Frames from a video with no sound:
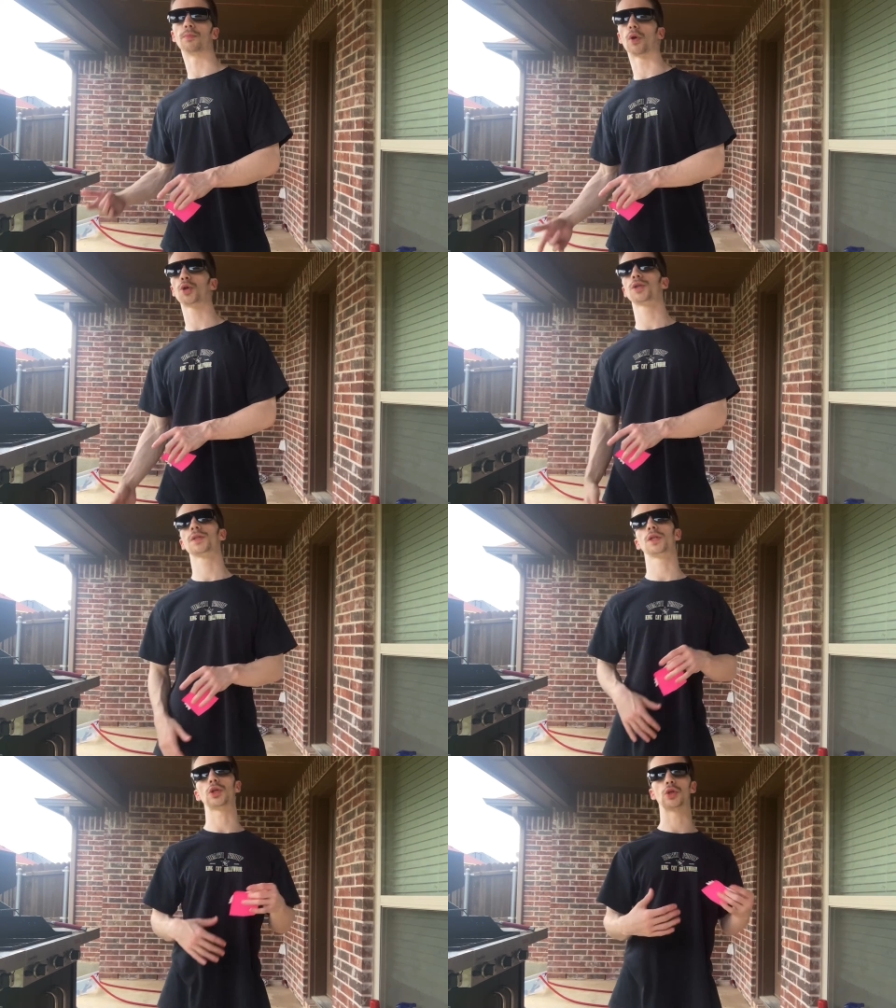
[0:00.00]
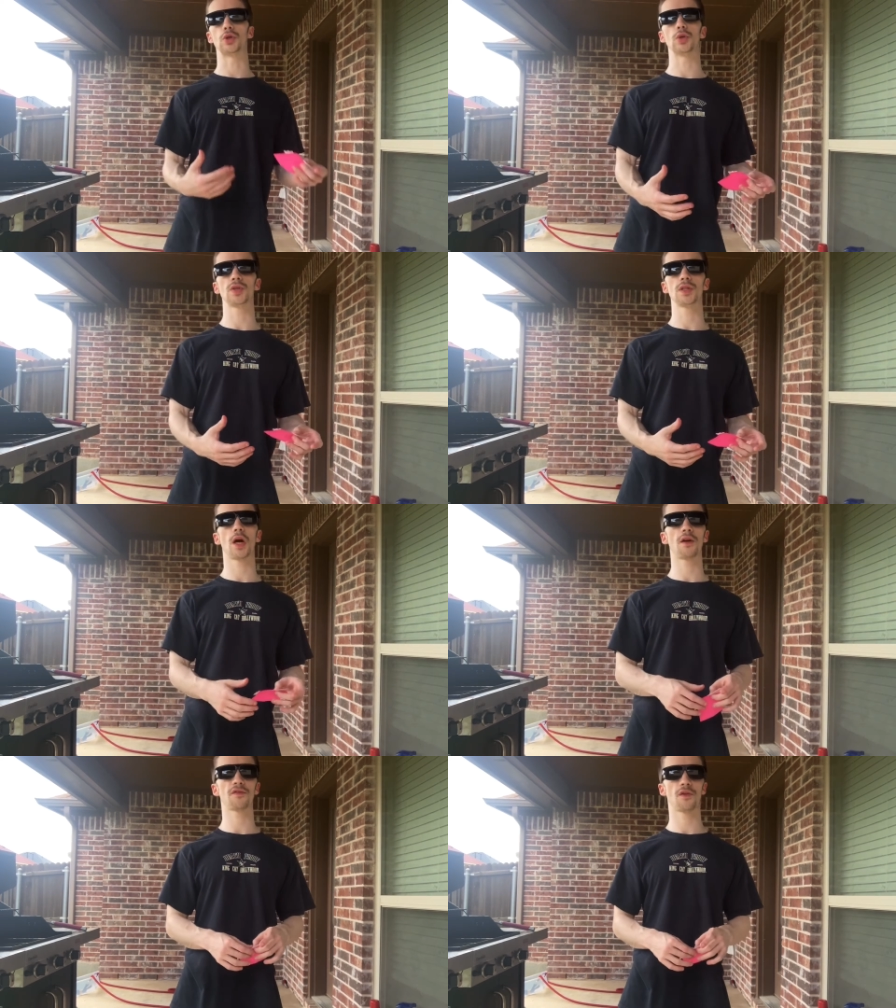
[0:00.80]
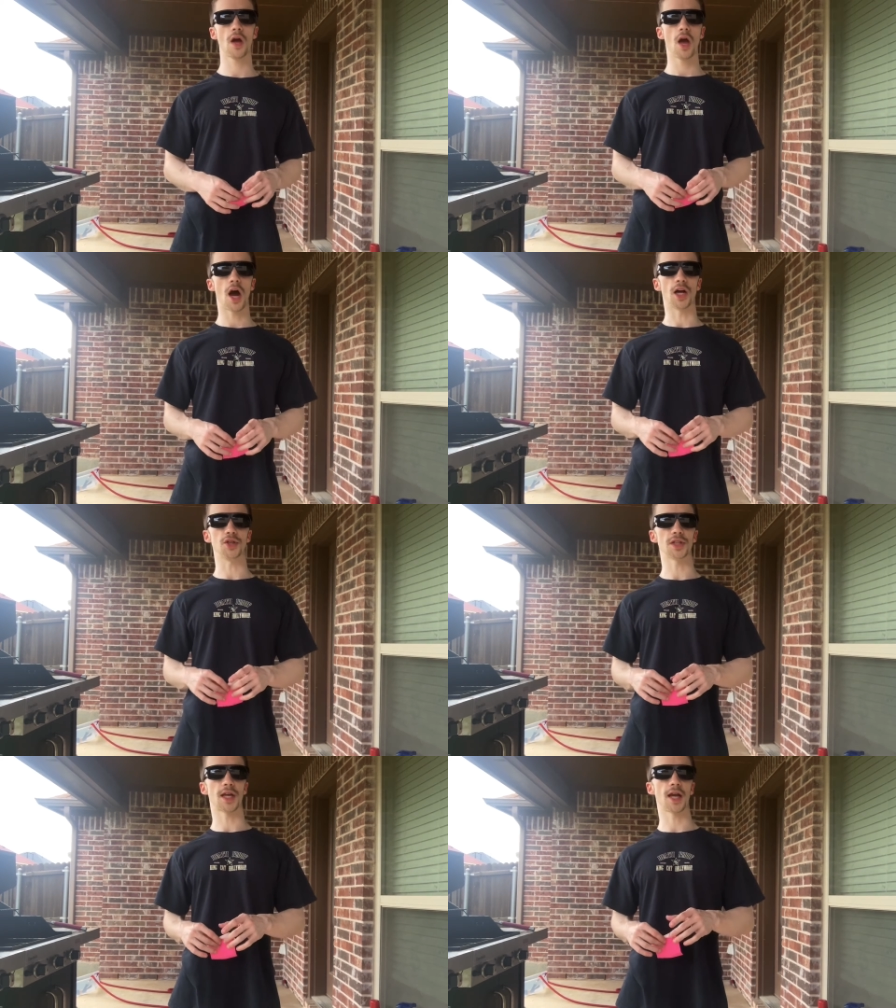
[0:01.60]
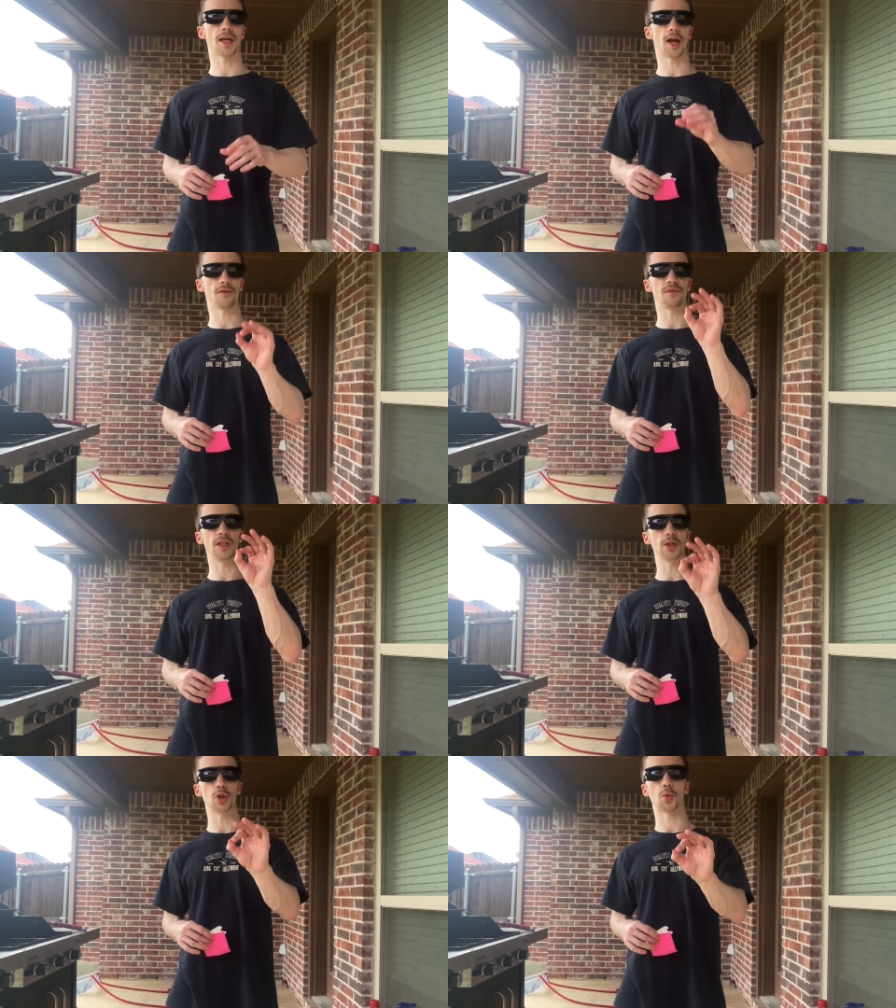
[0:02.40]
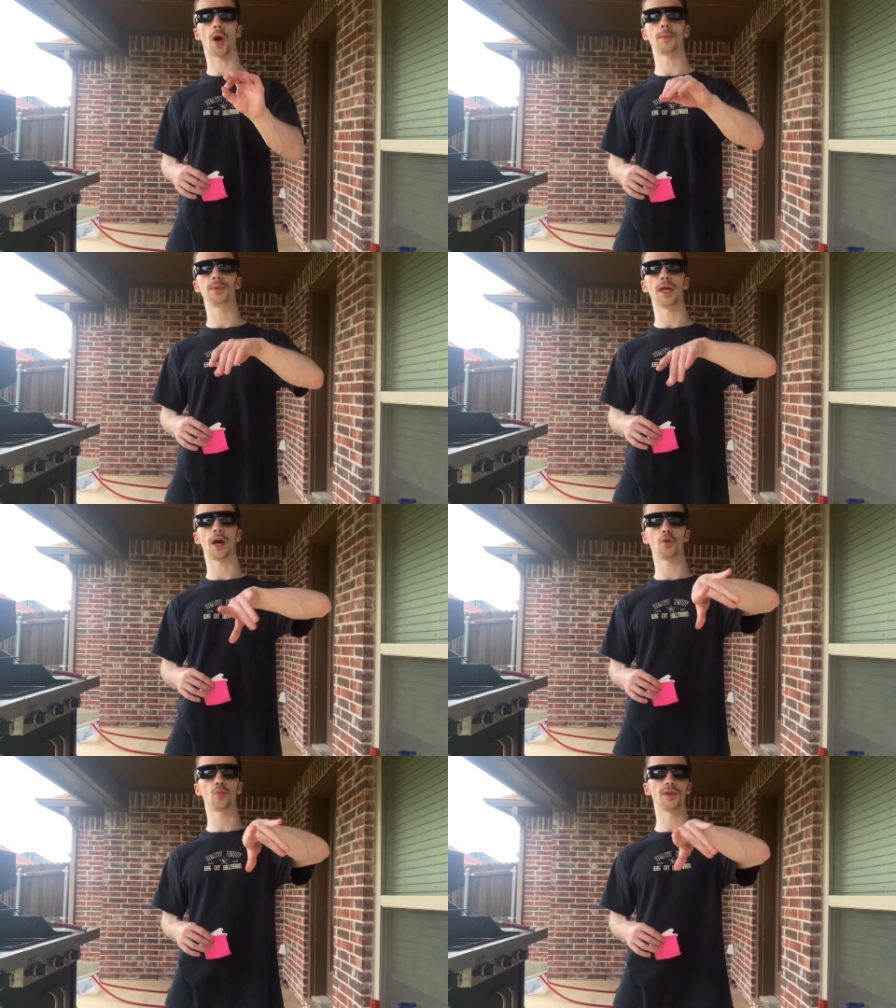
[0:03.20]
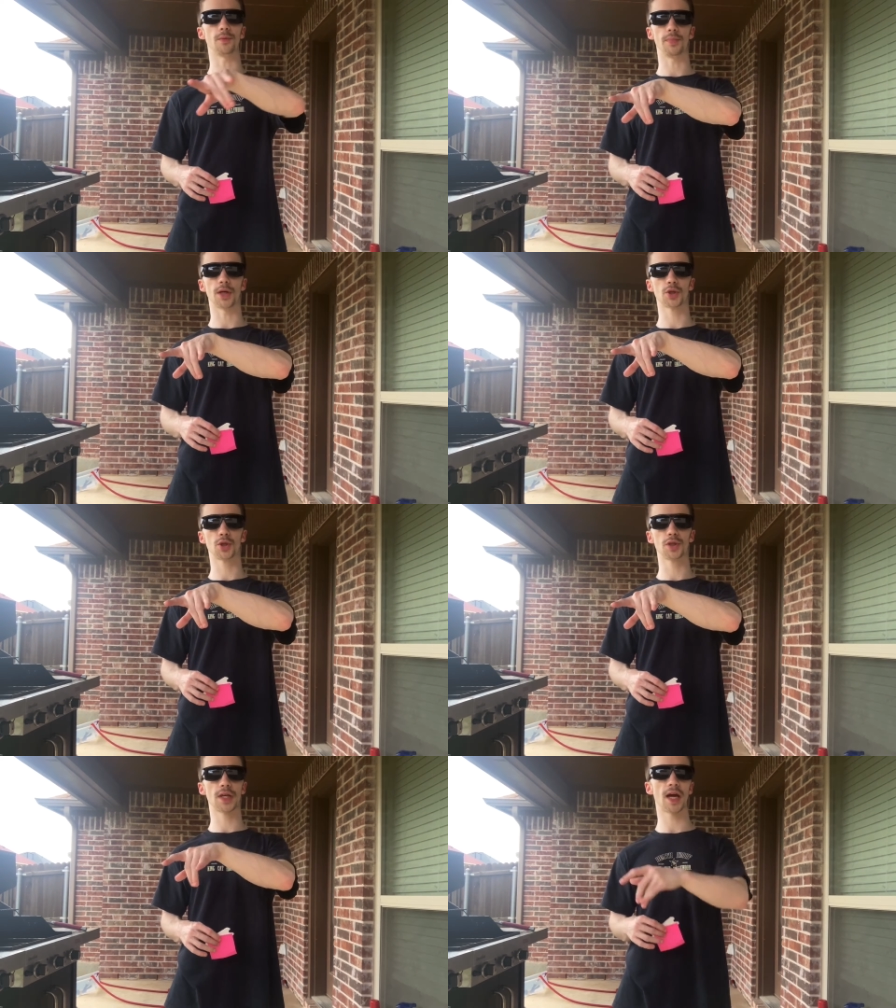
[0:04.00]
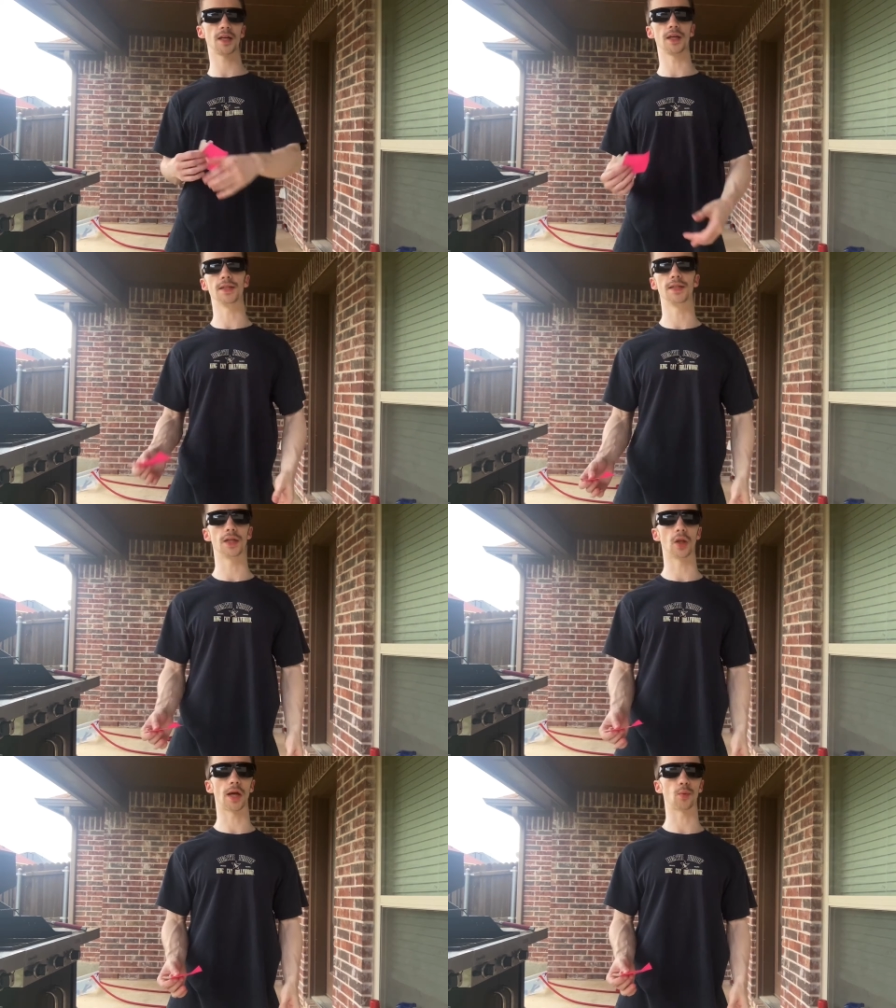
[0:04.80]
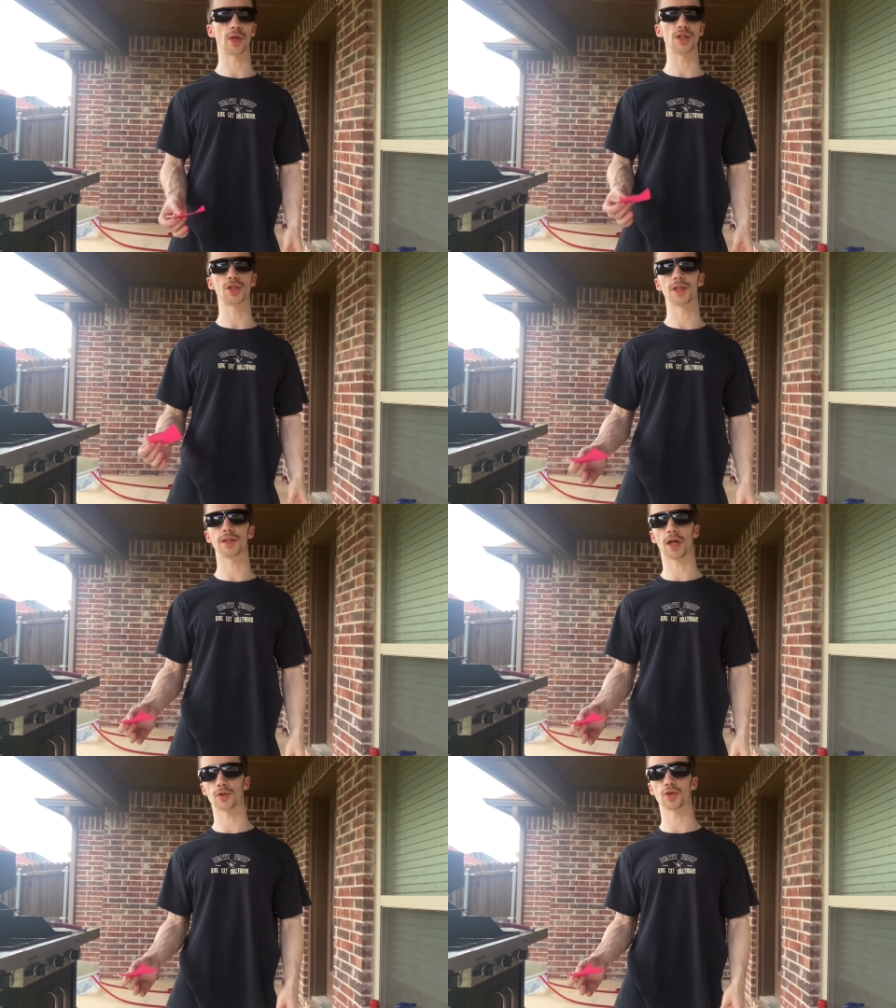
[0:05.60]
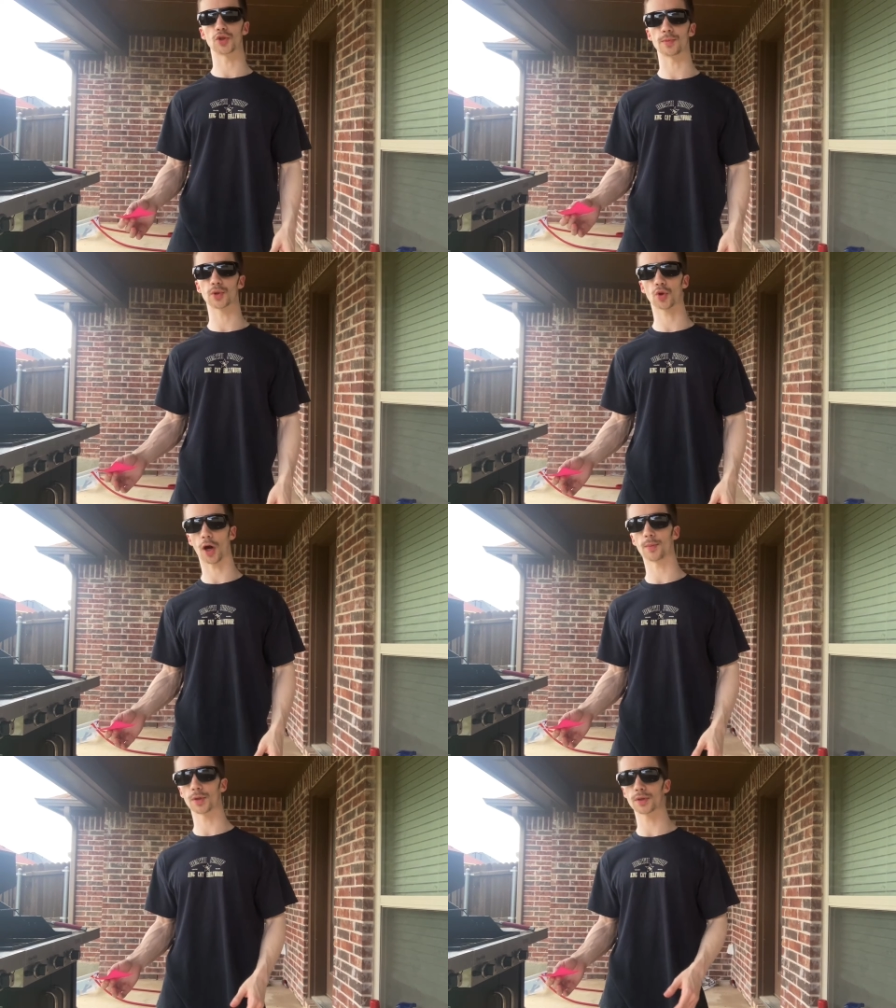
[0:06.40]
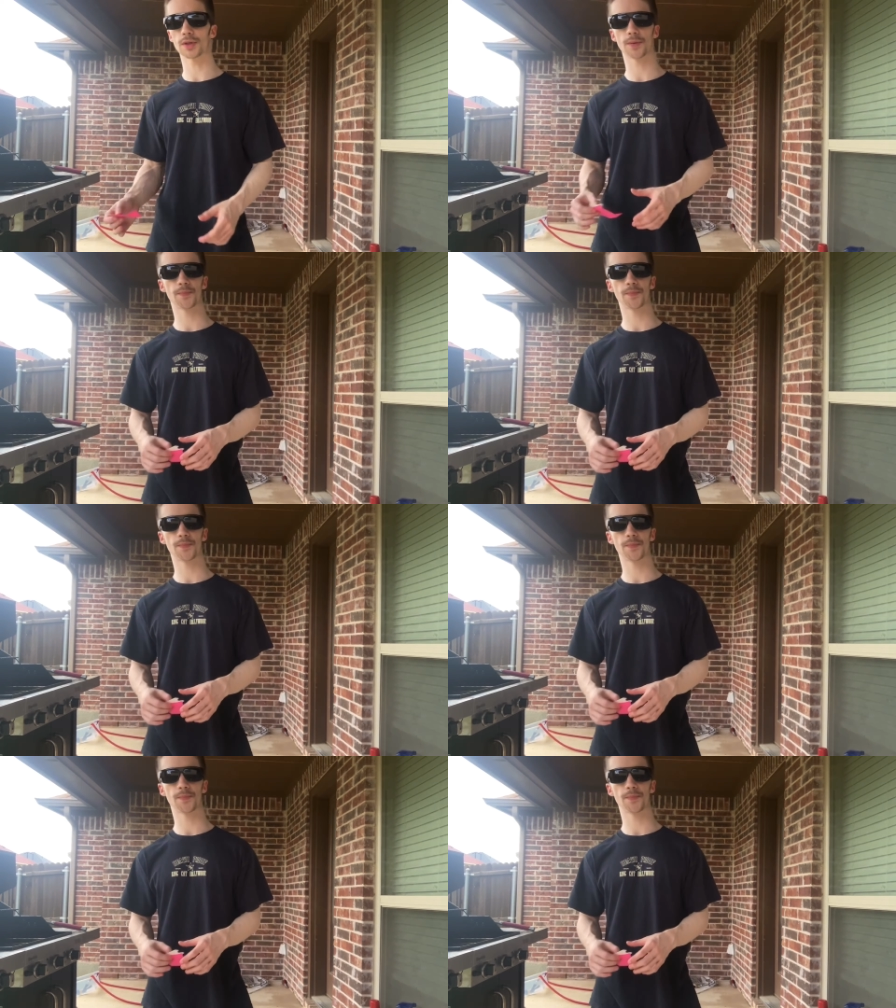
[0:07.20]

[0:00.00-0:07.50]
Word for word: purchase it, you can do stuff. I just can't have the drop down with the pictures yet until I reach ten thousand subscribers.